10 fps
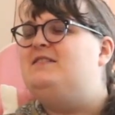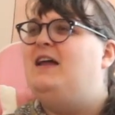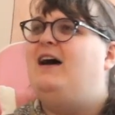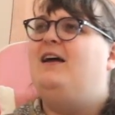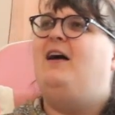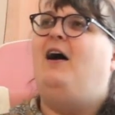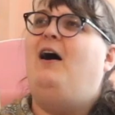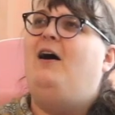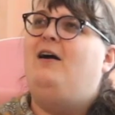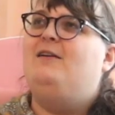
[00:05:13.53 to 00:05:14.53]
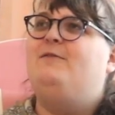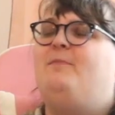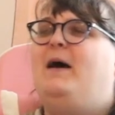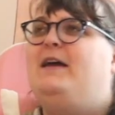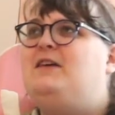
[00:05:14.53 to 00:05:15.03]
not all of
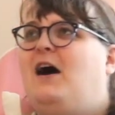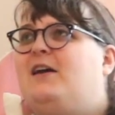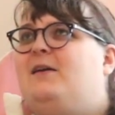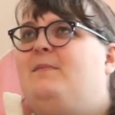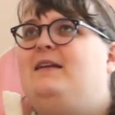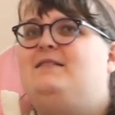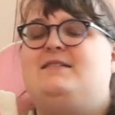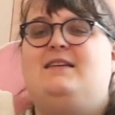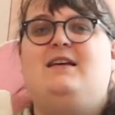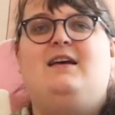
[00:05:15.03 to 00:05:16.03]
my documents,